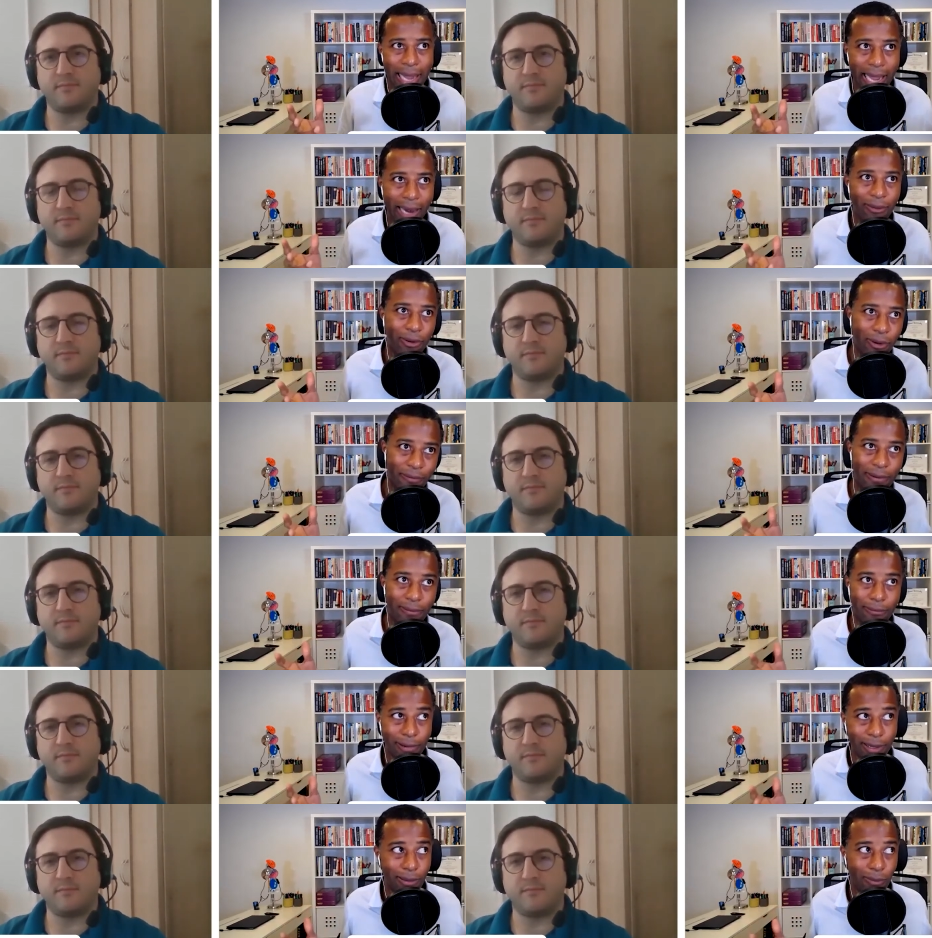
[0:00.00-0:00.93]
Speaker 1: I don't know if
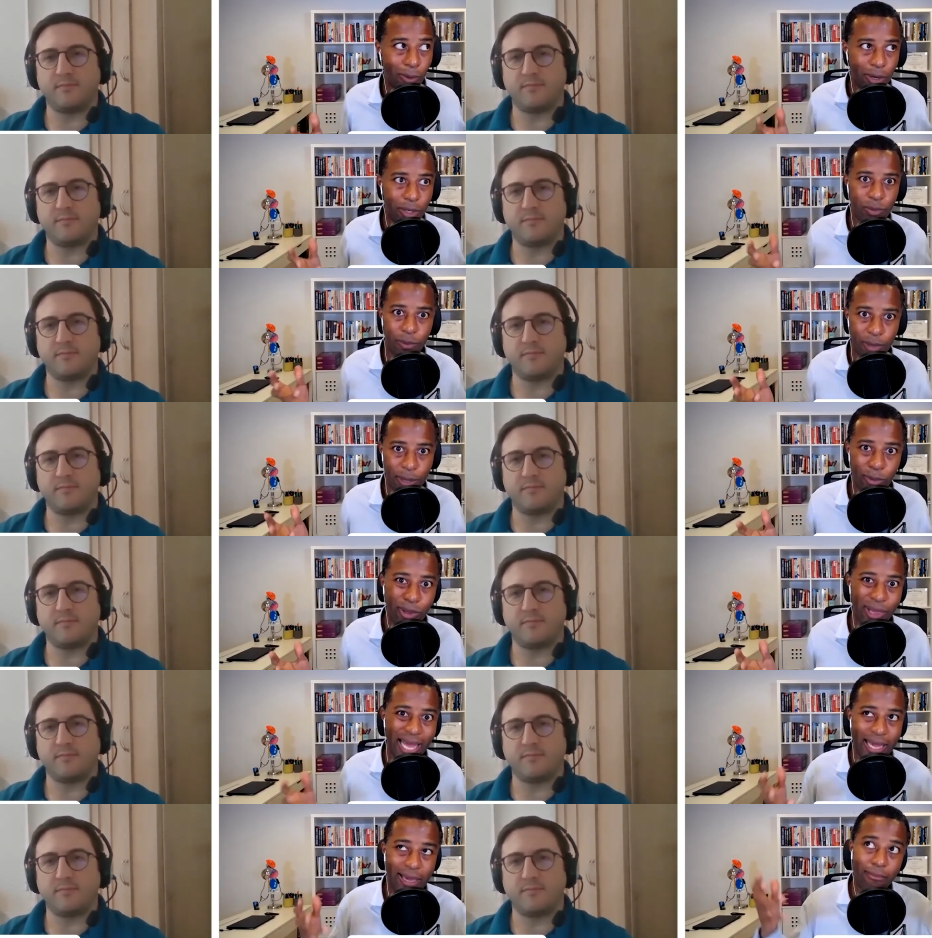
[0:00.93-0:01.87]
he really works with
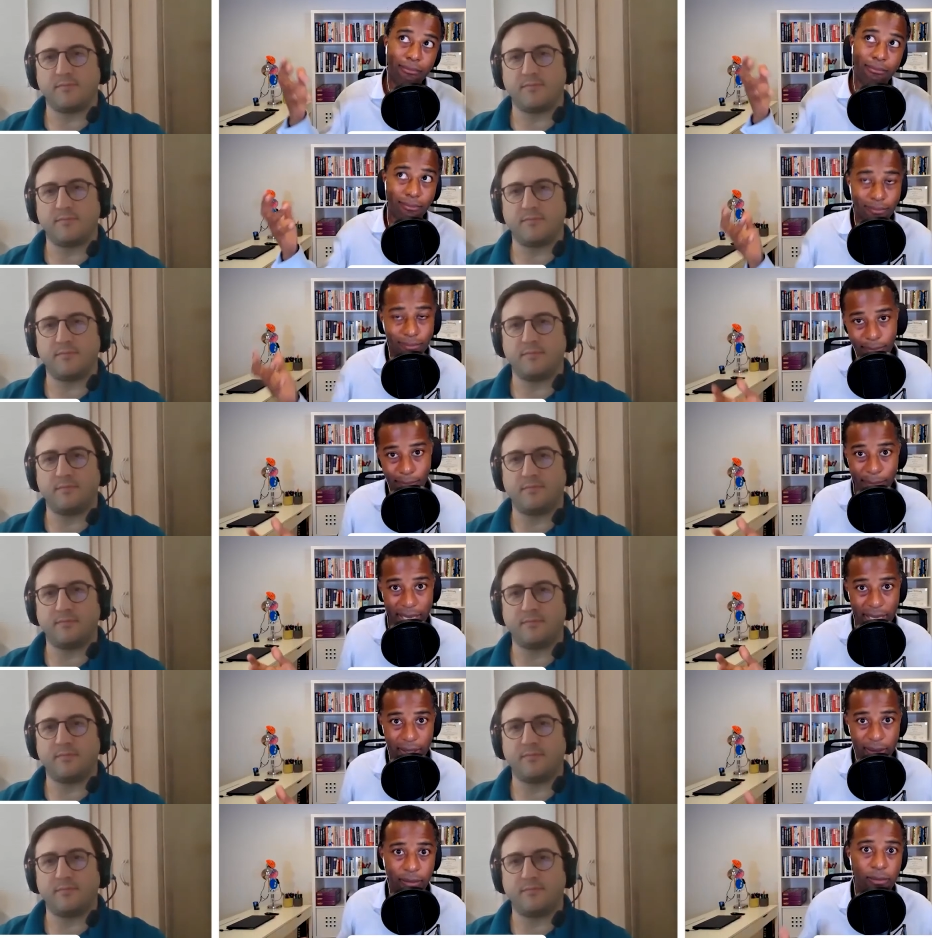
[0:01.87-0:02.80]
people like
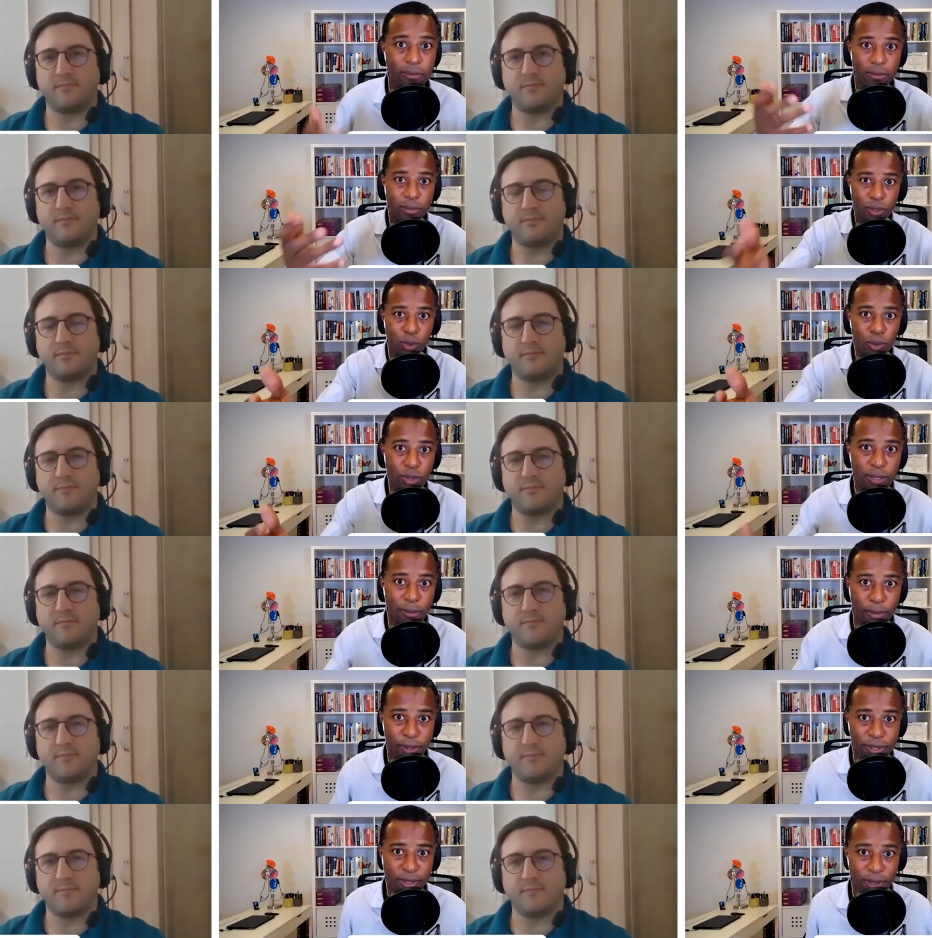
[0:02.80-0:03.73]
me. Who is
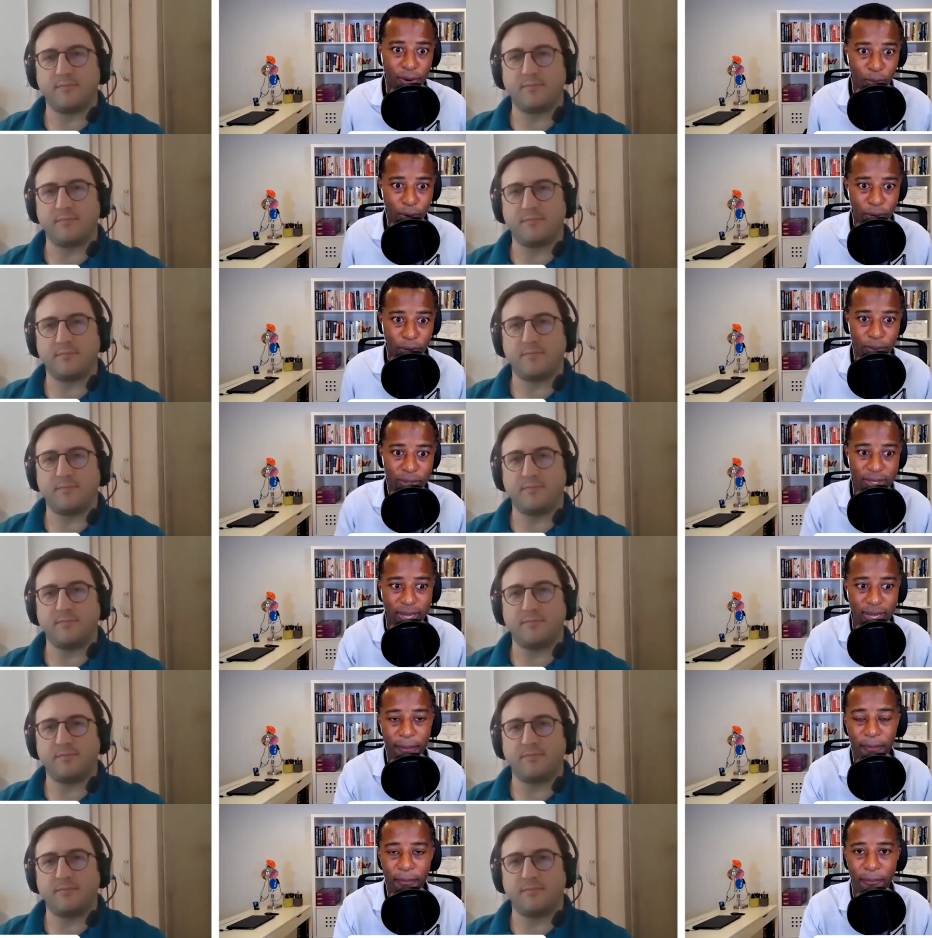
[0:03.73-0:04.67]
the person that you're working with
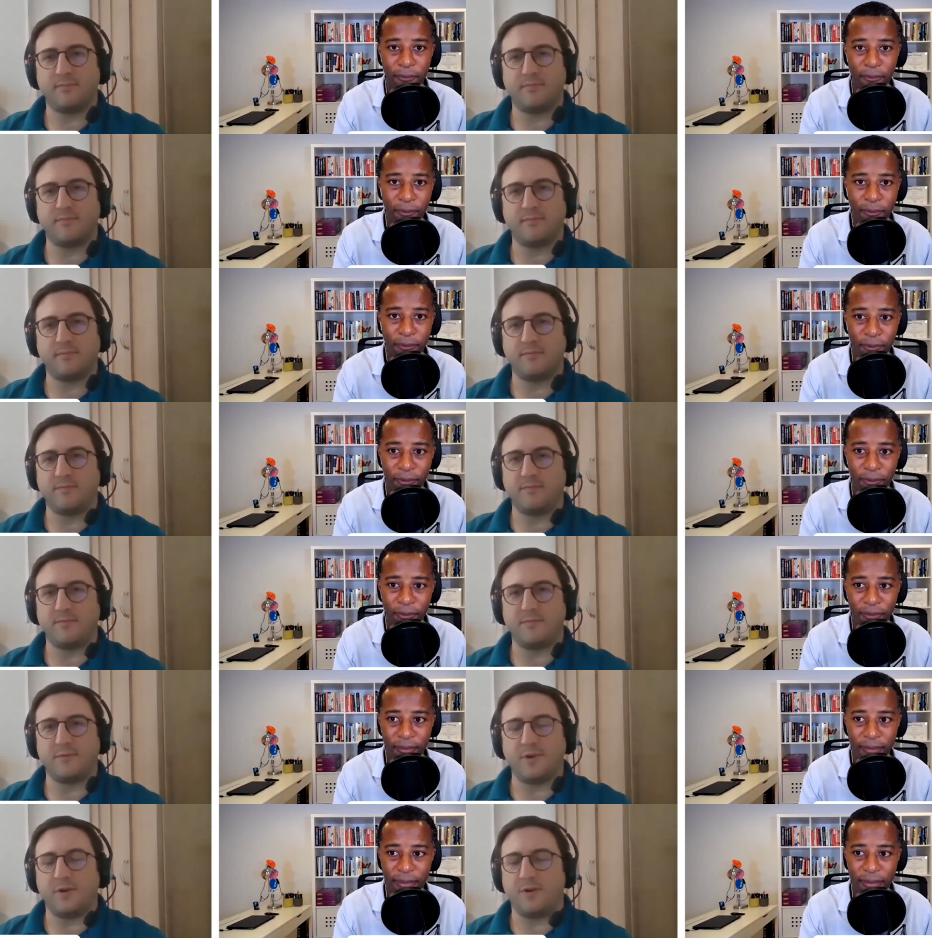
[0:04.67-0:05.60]
today?
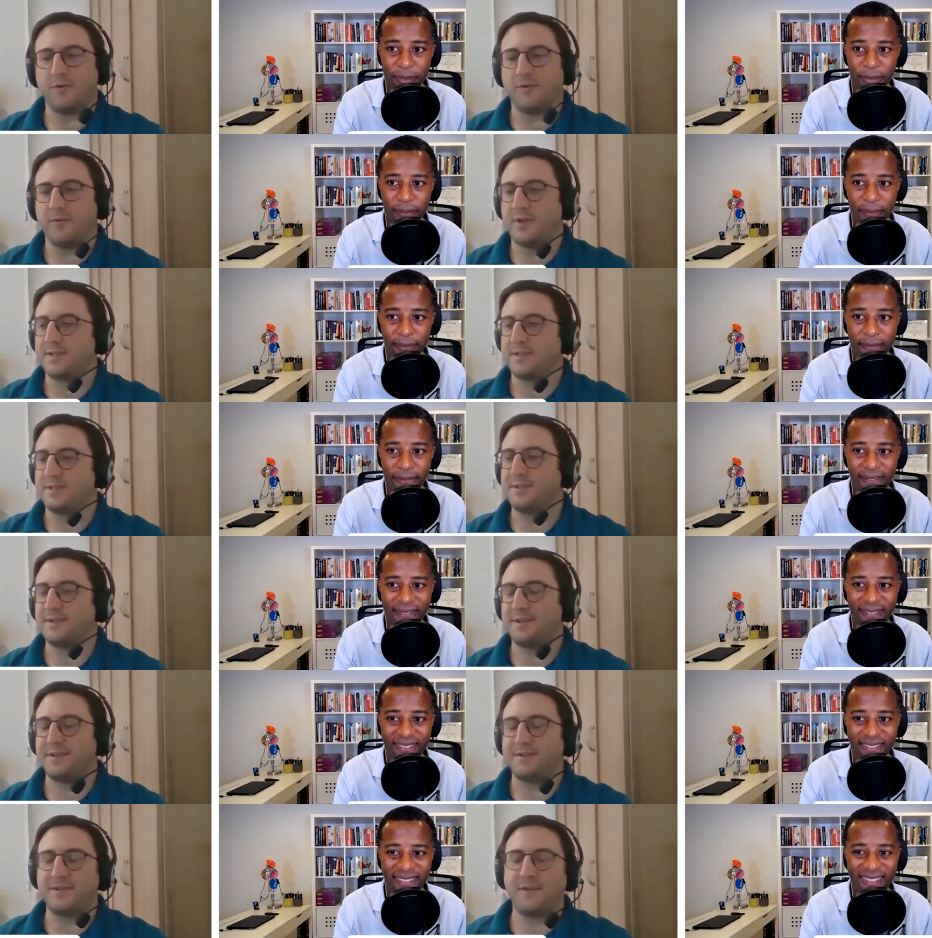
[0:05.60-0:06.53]
Oh, that's uh,
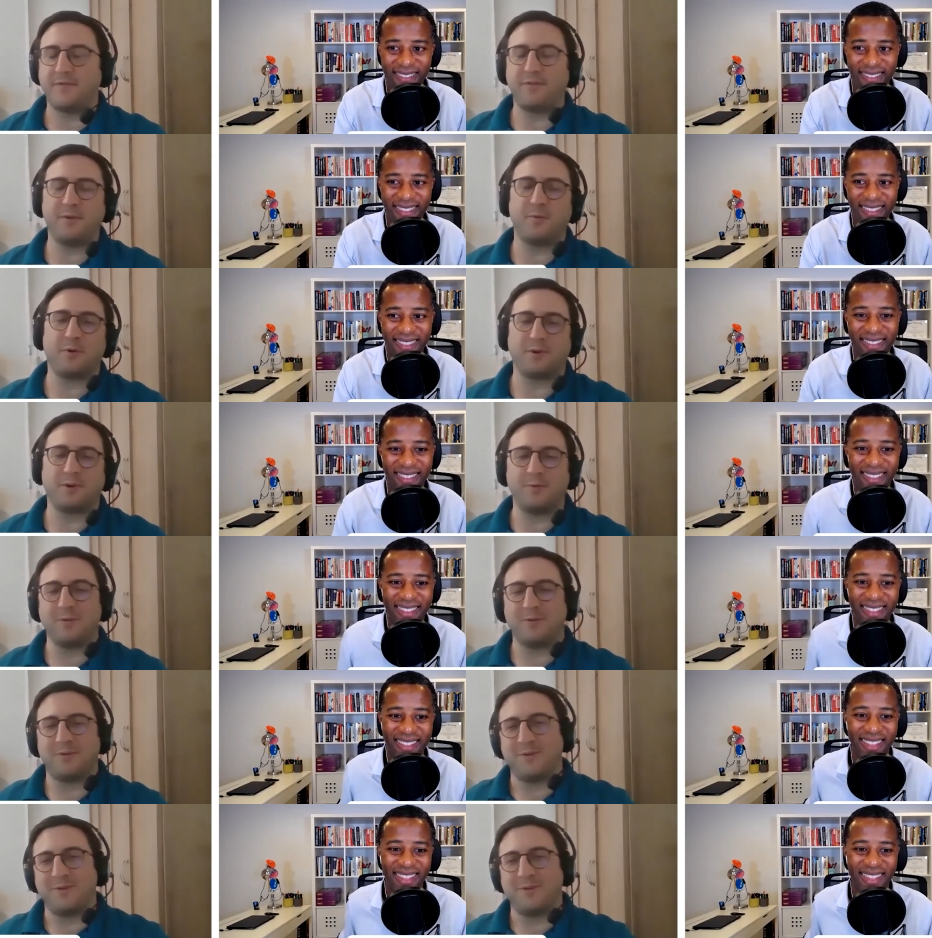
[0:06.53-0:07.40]
definitely working with you.